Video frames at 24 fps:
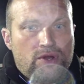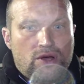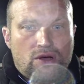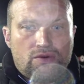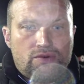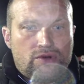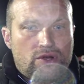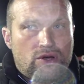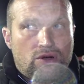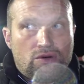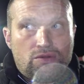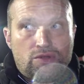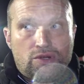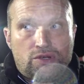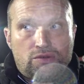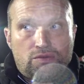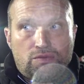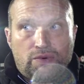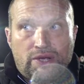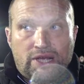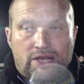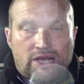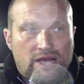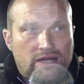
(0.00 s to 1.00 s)
No,
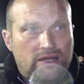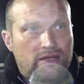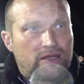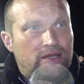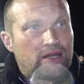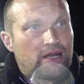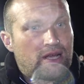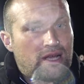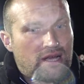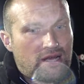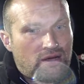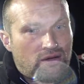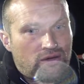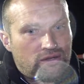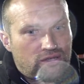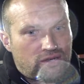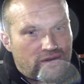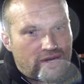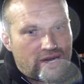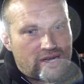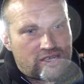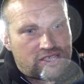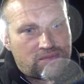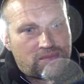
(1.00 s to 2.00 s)
we can't
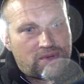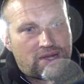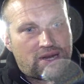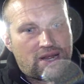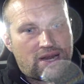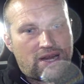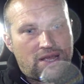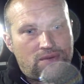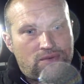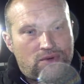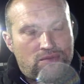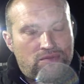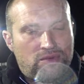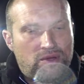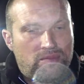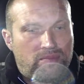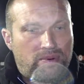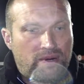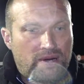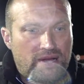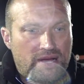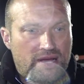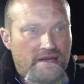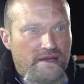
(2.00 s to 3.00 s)
underestimate anyone we
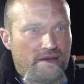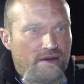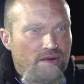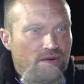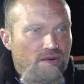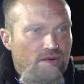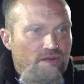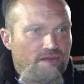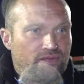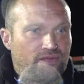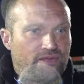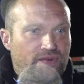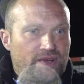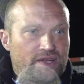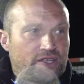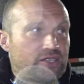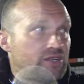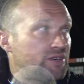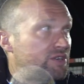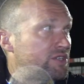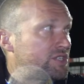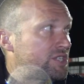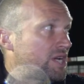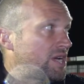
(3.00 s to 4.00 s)
play. You know,
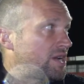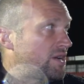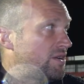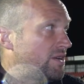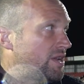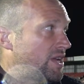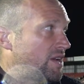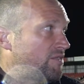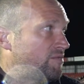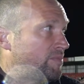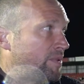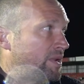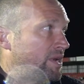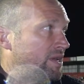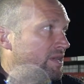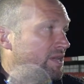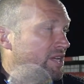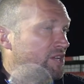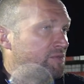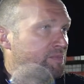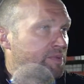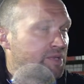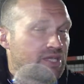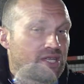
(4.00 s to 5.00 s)
Fisher and Saturday have been in
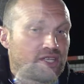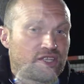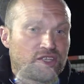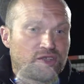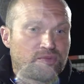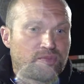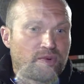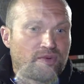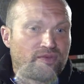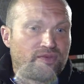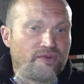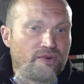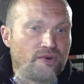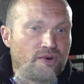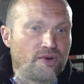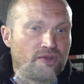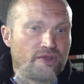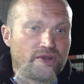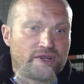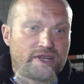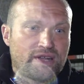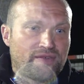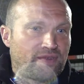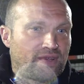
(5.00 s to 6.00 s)
these positions before.
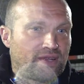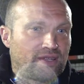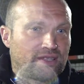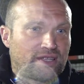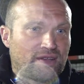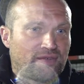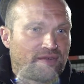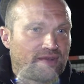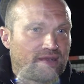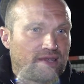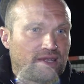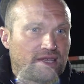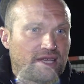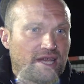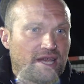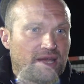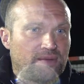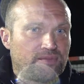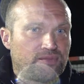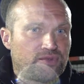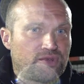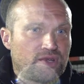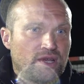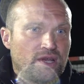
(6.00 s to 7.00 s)
They're difficult
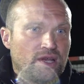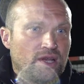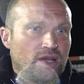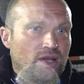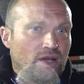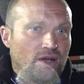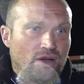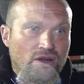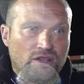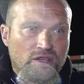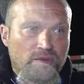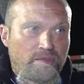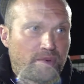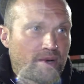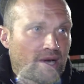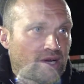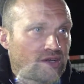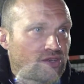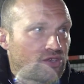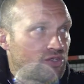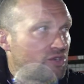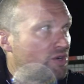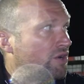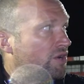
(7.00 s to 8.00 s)
games. All the
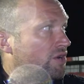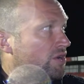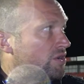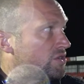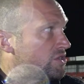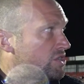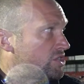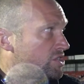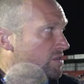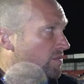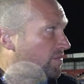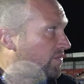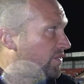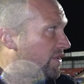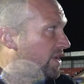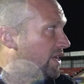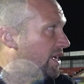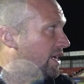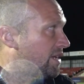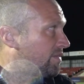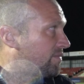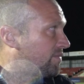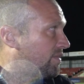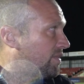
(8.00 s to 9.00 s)
pressure's on us. It's a free
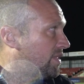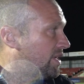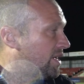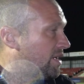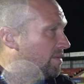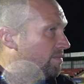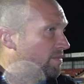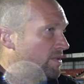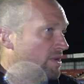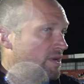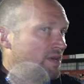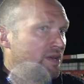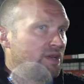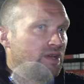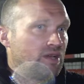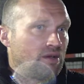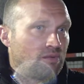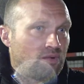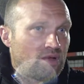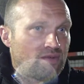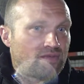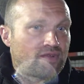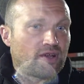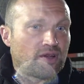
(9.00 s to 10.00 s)
hit for them.
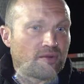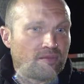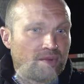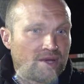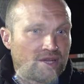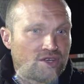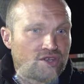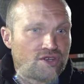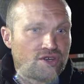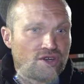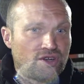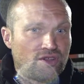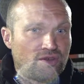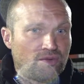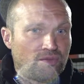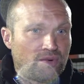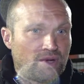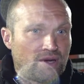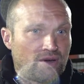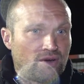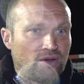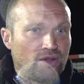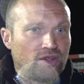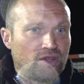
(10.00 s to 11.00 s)
we've got to make sure that
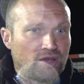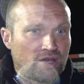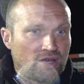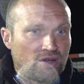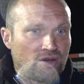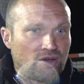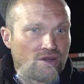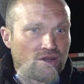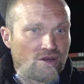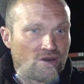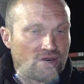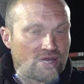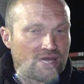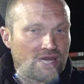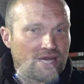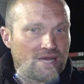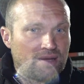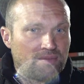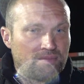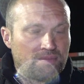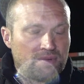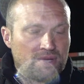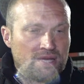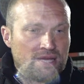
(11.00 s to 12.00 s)
we're on the on our
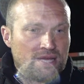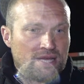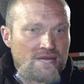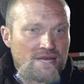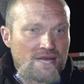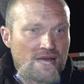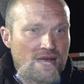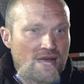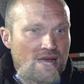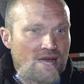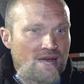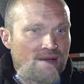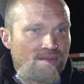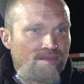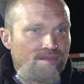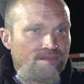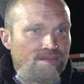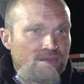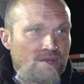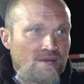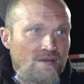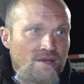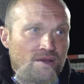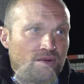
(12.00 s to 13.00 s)
game.
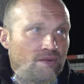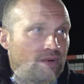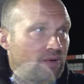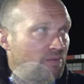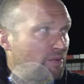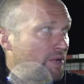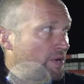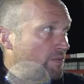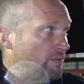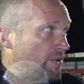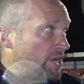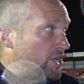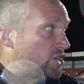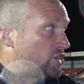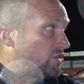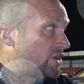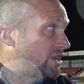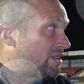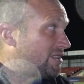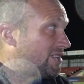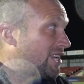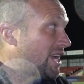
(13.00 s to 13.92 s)
We treat